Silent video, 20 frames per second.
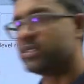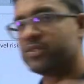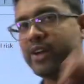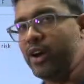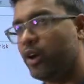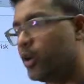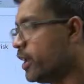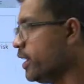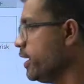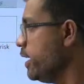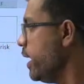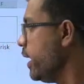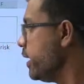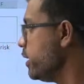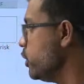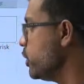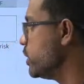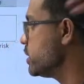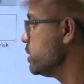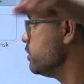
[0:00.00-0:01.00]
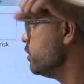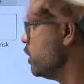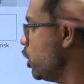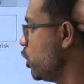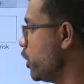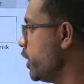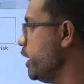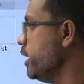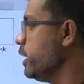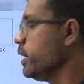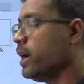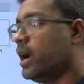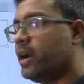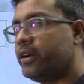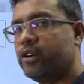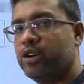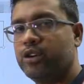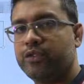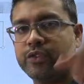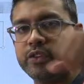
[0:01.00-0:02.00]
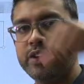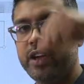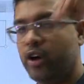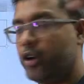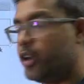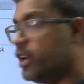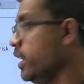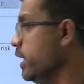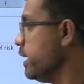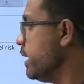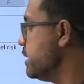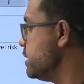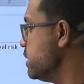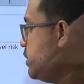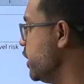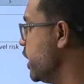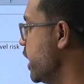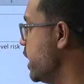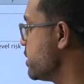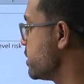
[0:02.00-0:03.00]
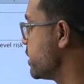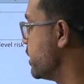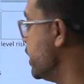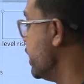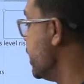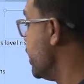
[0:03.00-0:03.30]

we are auditing accuracy, we are auditing cutoff, we are auditing classification.